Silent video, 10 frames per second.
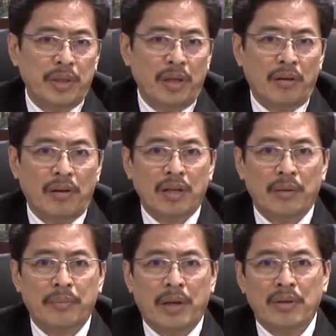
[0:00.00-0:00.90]
a lot
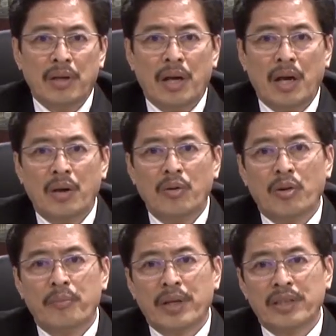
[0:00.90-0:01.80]
about how
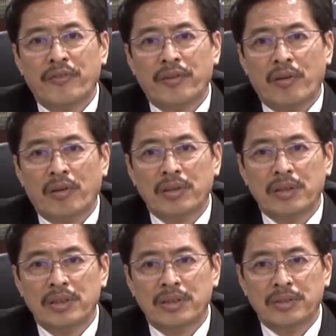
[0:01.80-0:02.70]
combating fraud
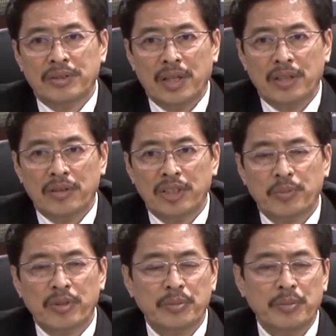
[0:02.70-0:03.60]
is shared
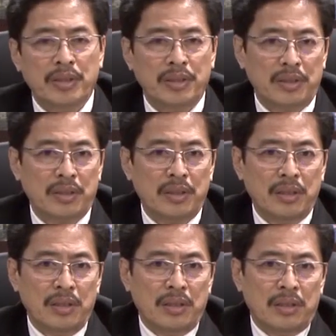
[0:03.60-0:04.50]
responsibility.
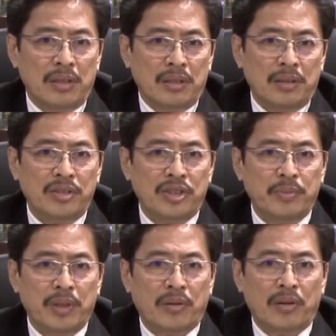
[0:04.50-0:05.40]
This is
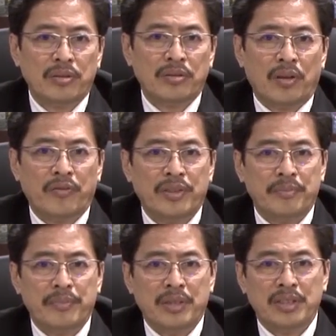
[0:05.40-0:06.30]
because of
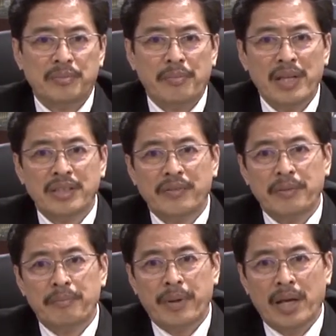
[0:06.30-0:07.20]
its massive
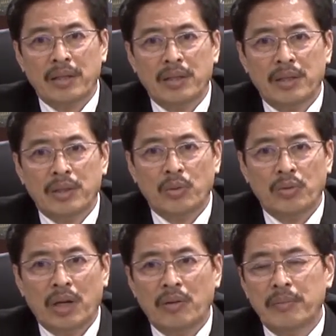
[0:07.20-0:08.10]
impact to
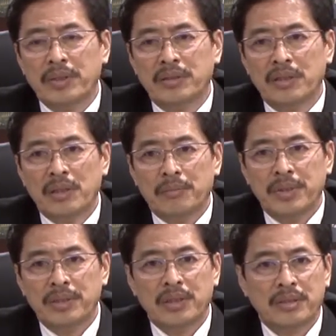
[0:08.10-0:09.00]
governments,
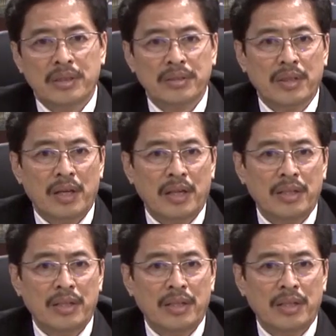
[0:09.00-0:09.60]
businesses, and